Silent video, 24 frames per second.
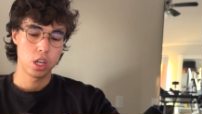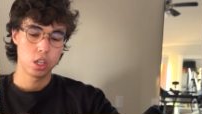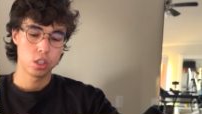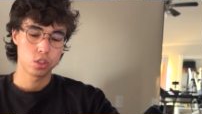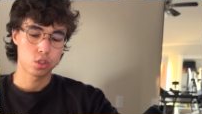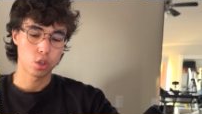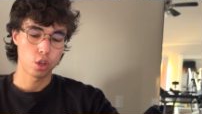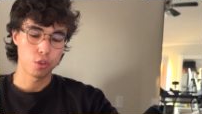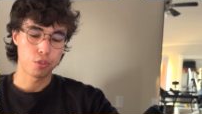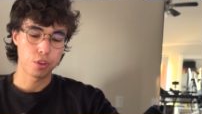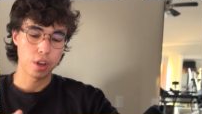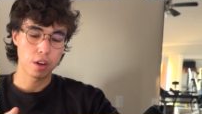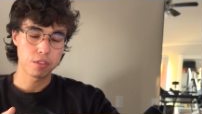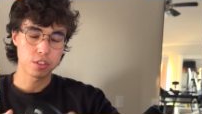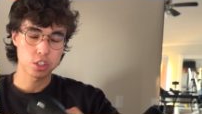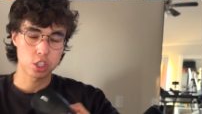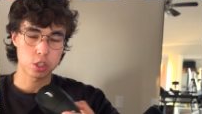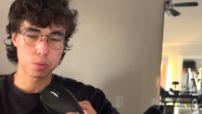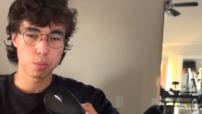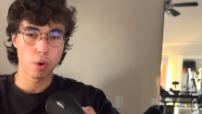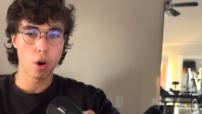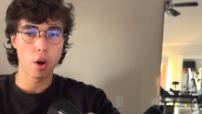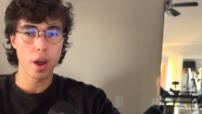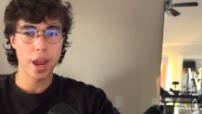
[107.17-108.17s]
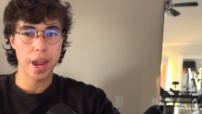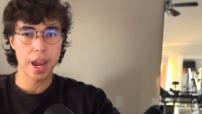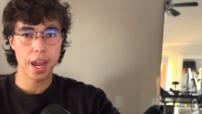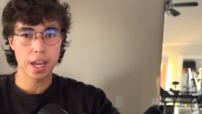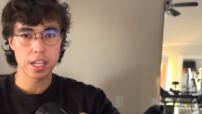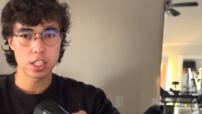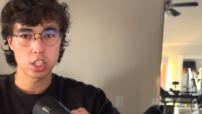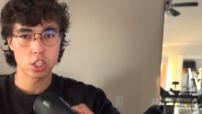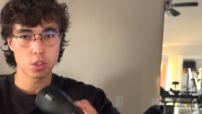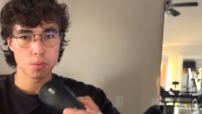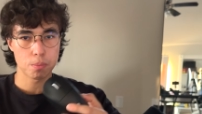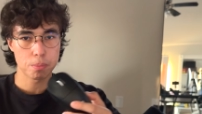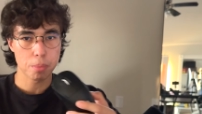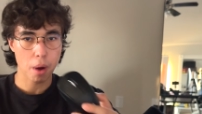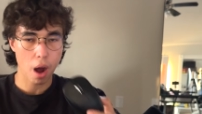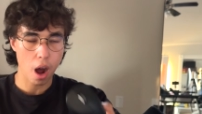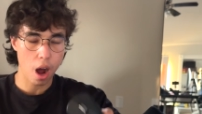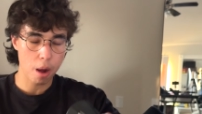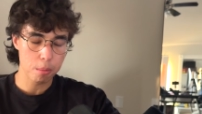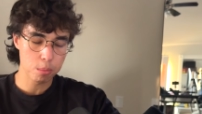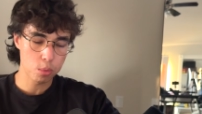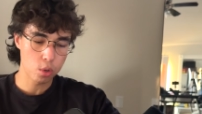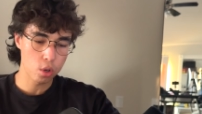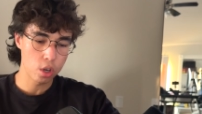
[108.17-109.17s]
So if you have a small hands,
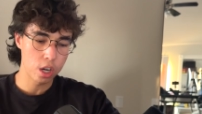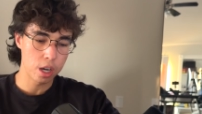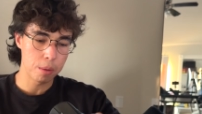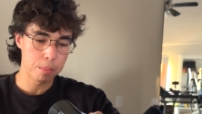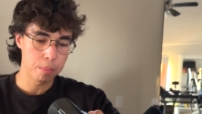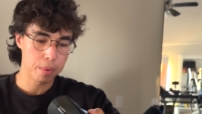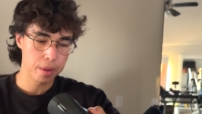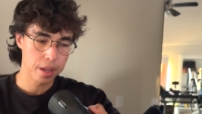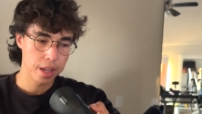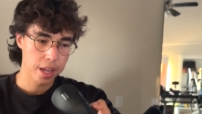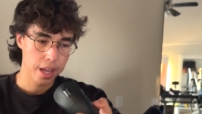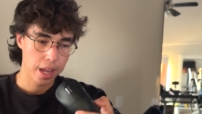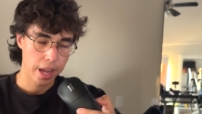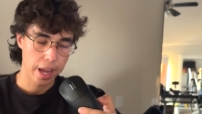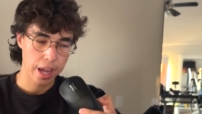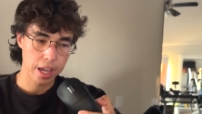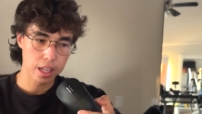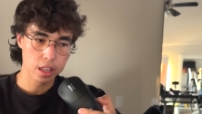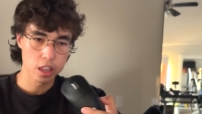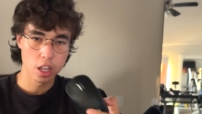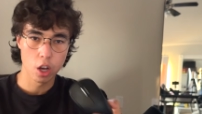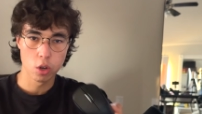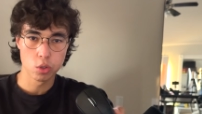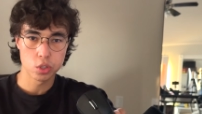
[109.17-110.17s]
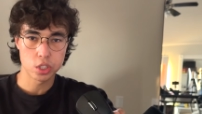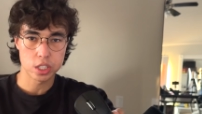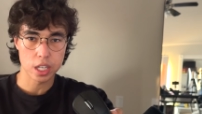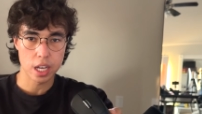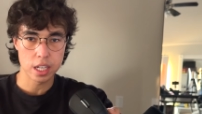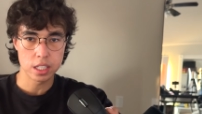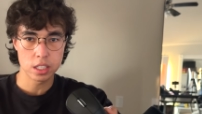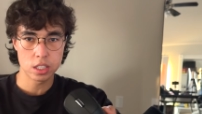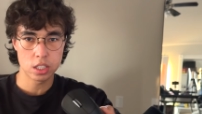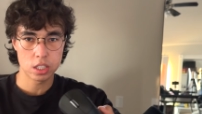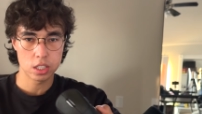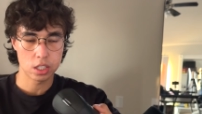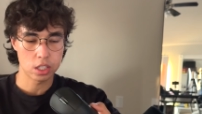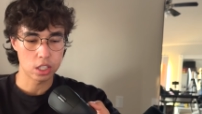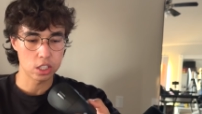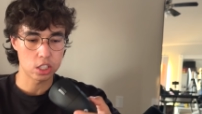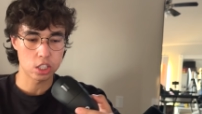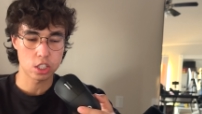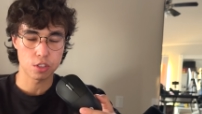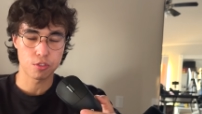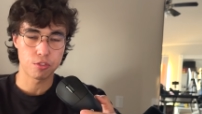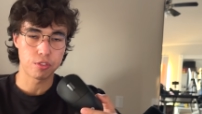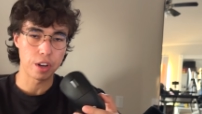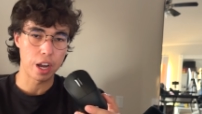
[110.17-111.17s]
palm grip, and low sense, this
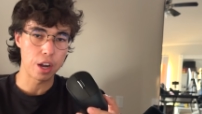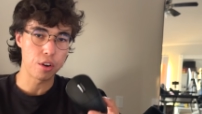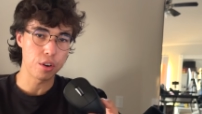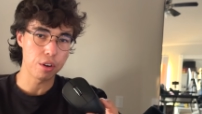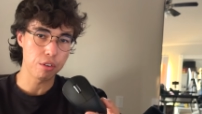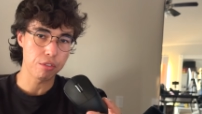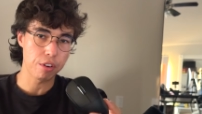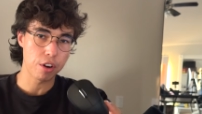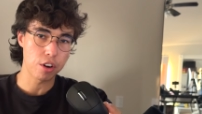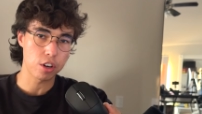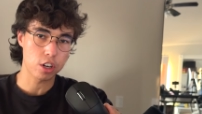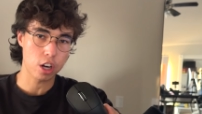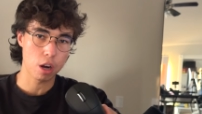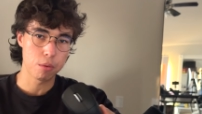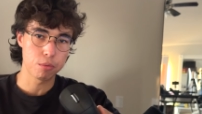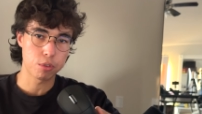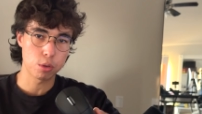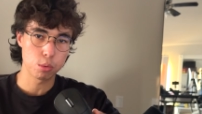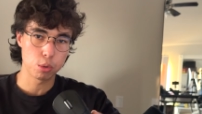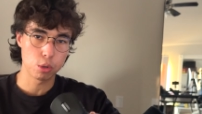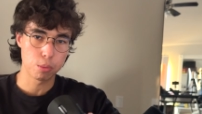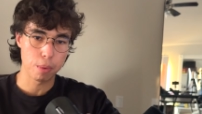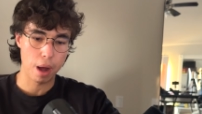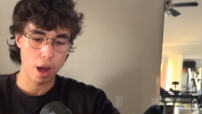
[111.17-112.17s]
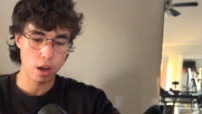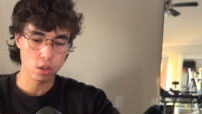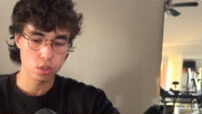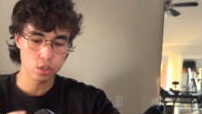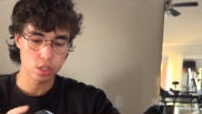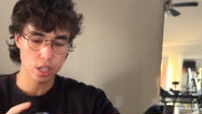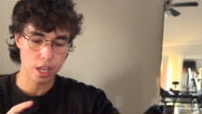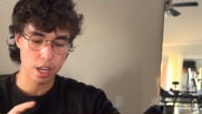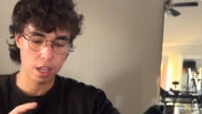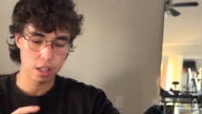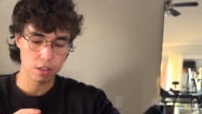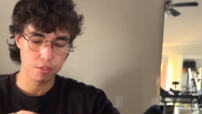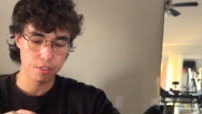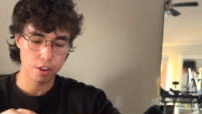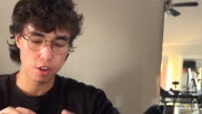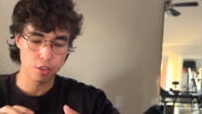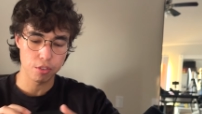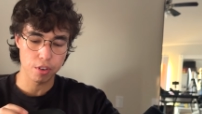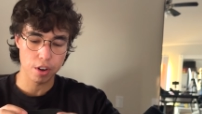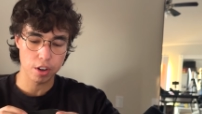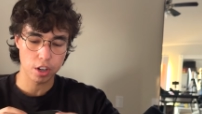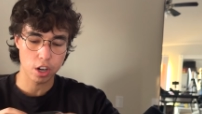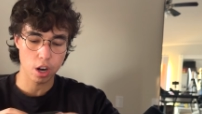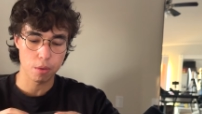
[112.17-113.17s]
is a very, very comfortable mouse and very,
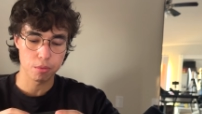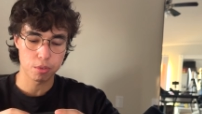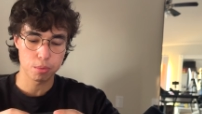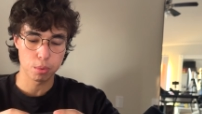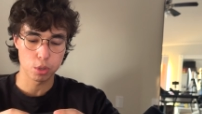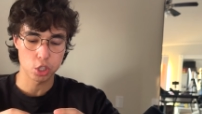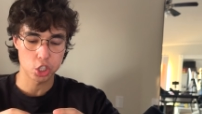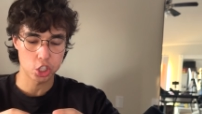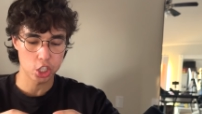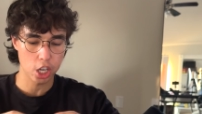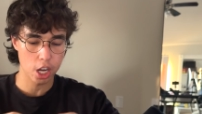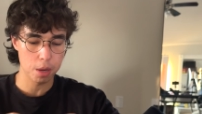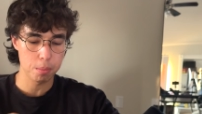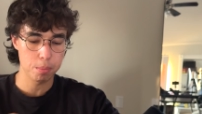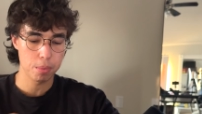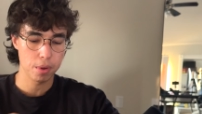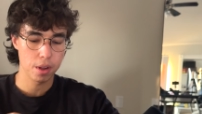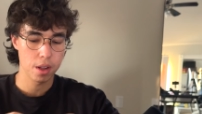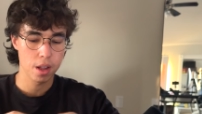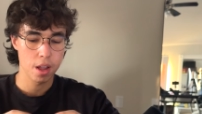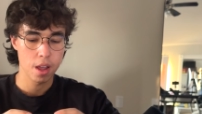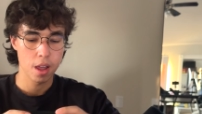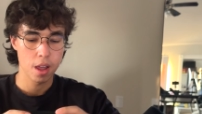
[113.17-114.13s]
very comfortable shape.